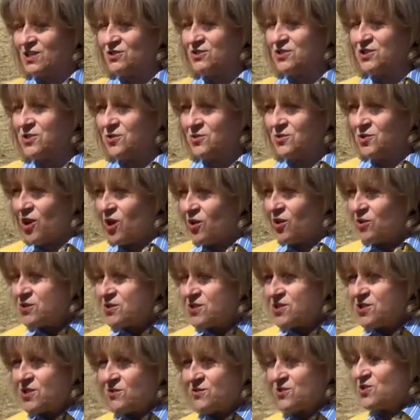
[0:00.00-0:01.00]
too, notice
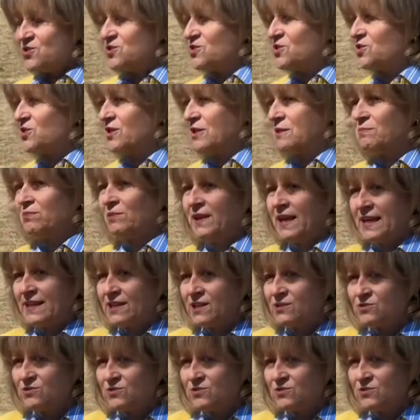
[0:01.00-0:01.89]
those newly planted